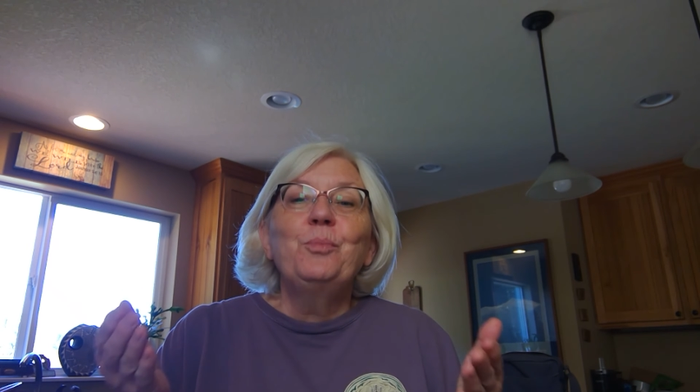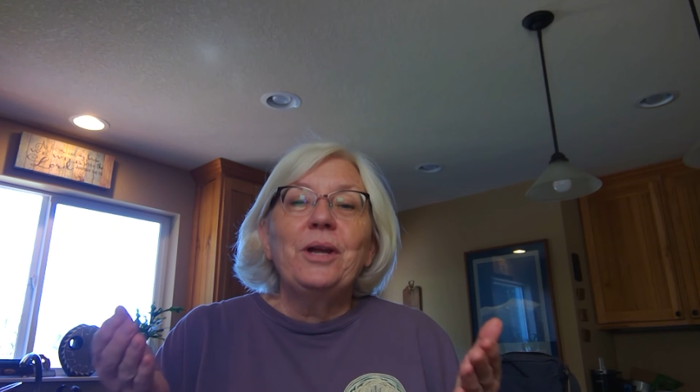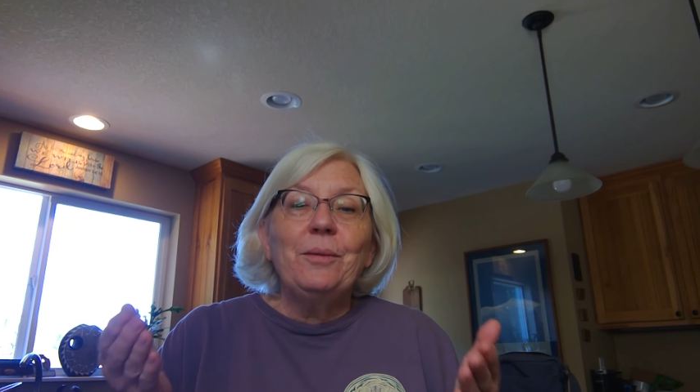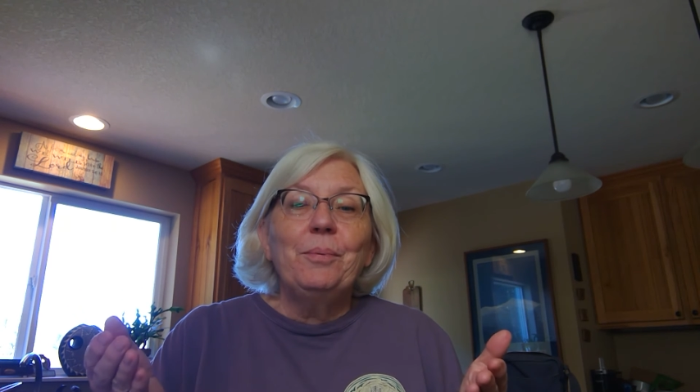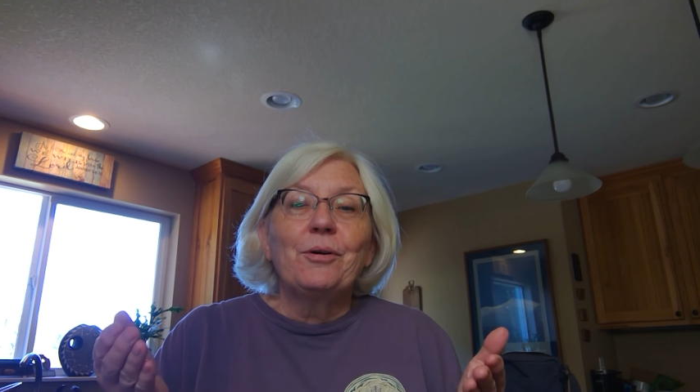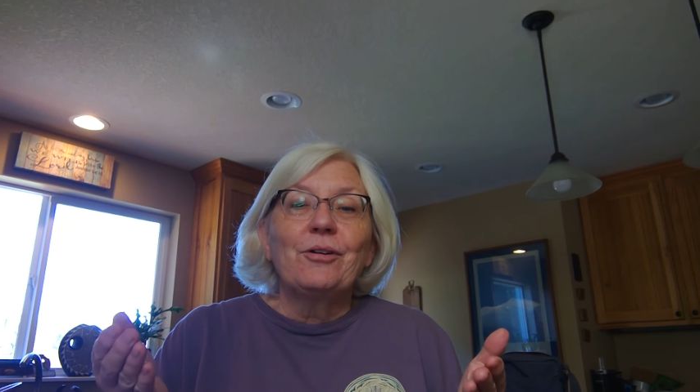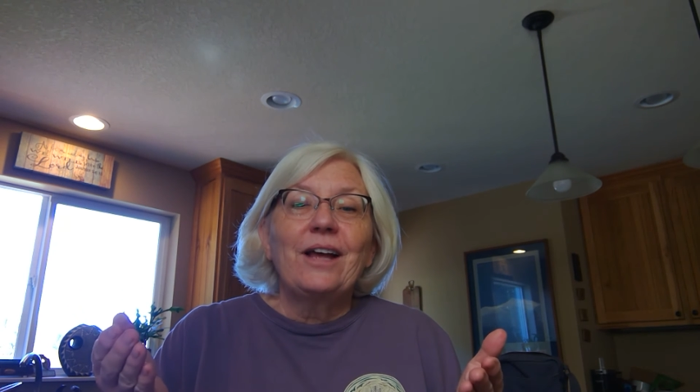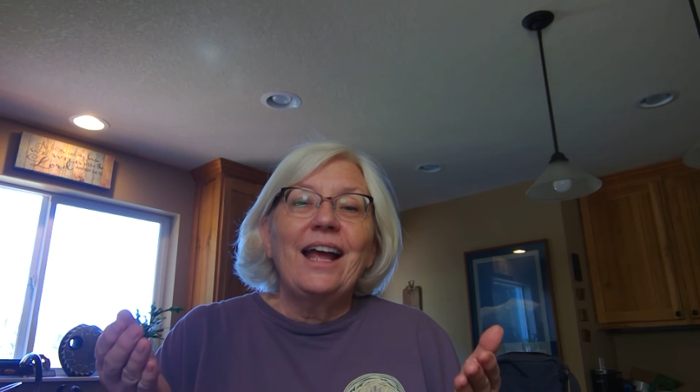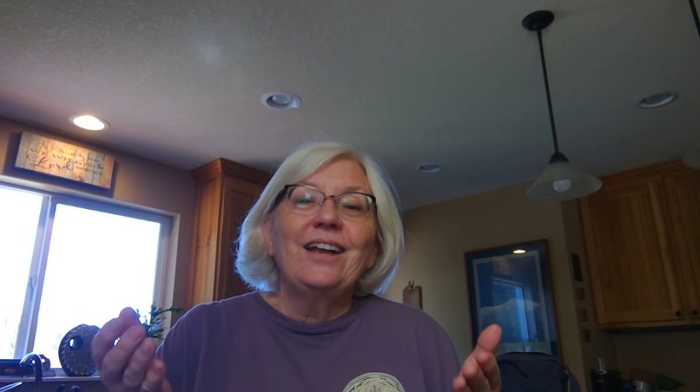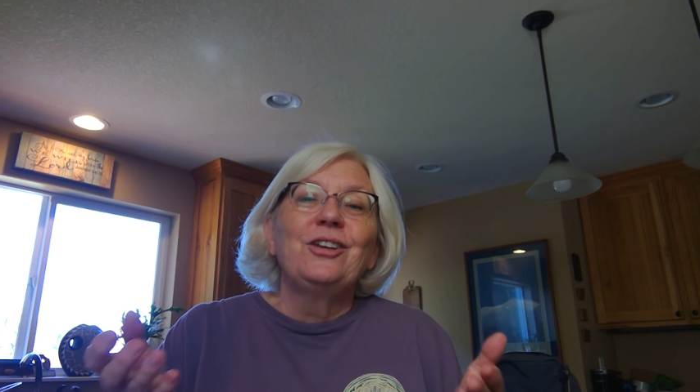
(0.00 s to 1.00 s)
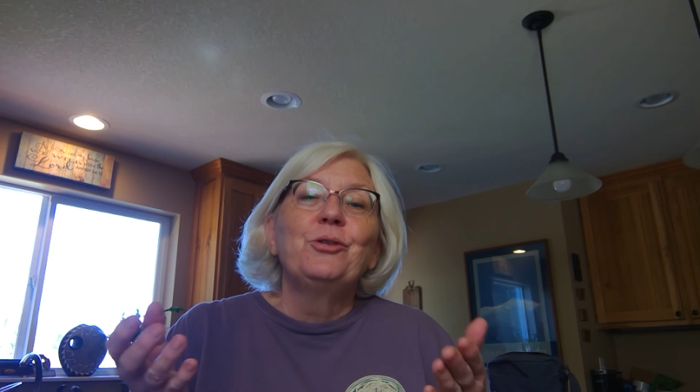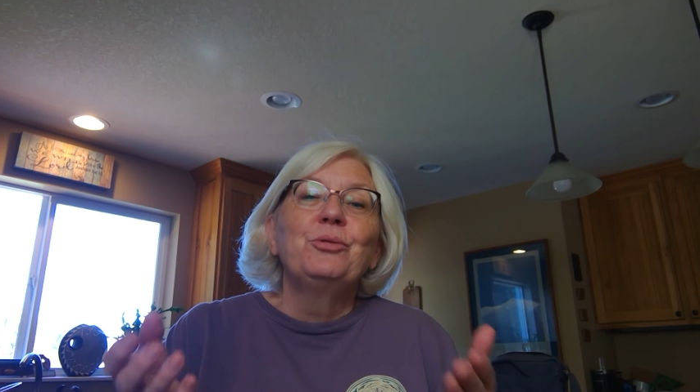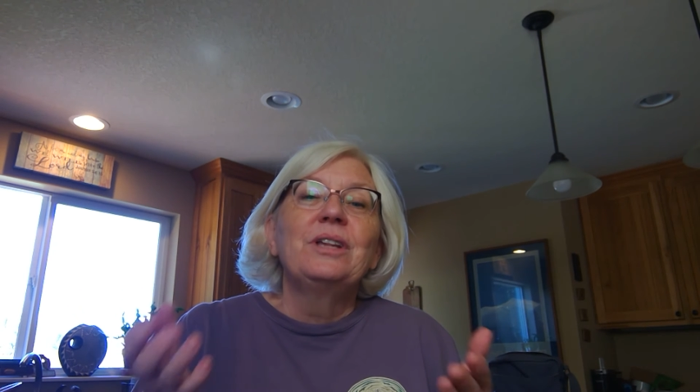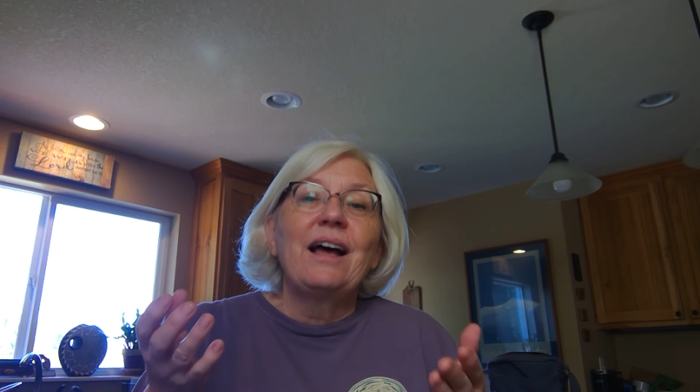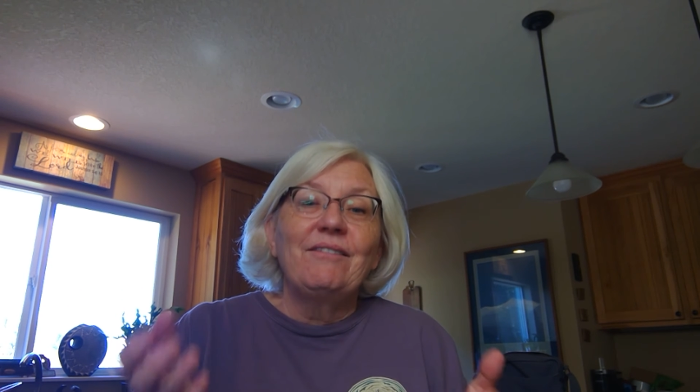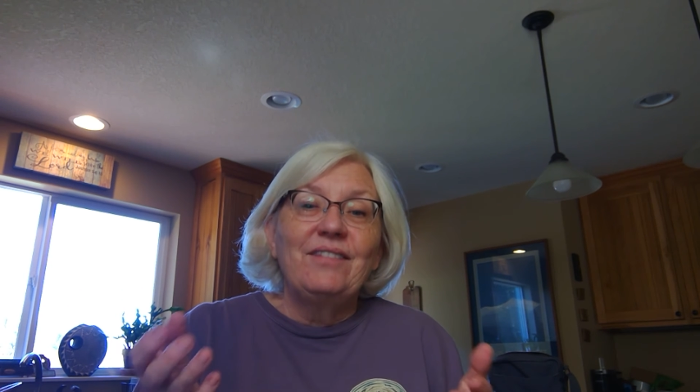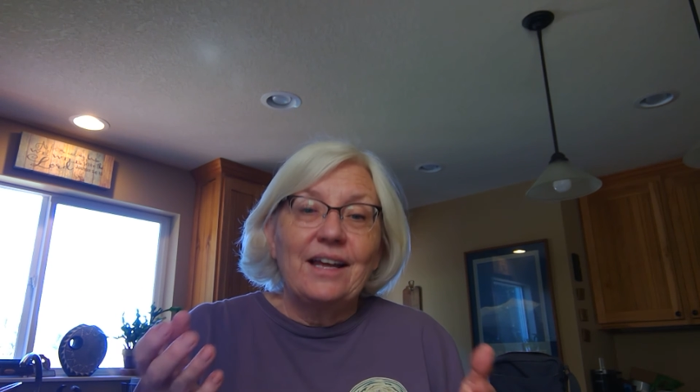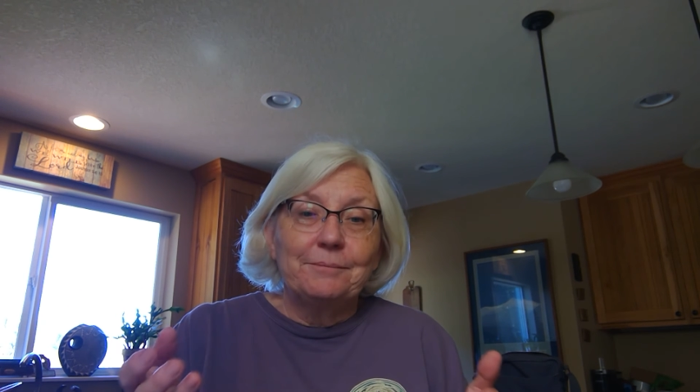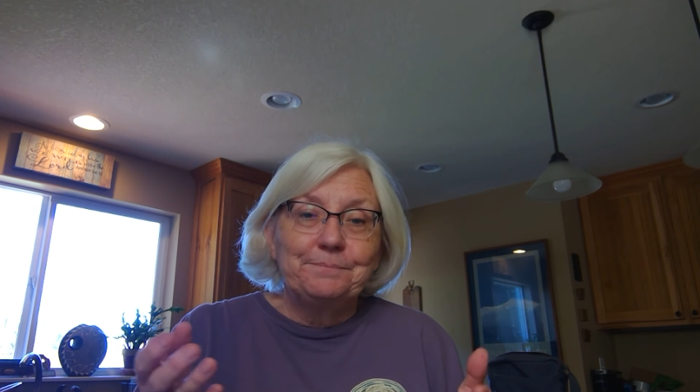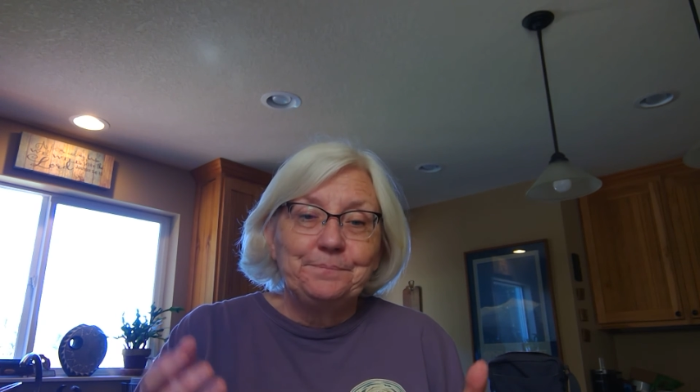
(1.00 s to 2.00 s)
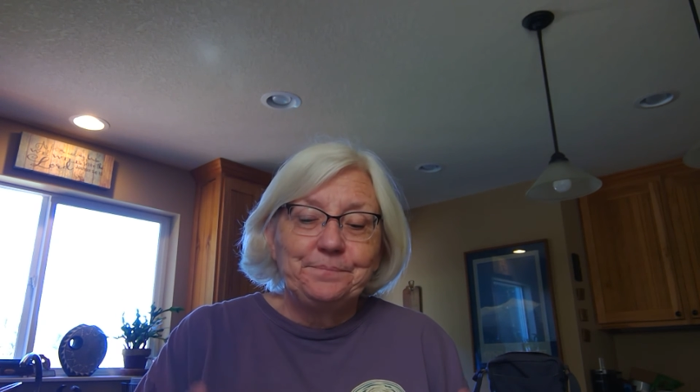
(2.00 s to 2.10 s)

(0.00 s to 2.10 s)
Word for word: people and you love them.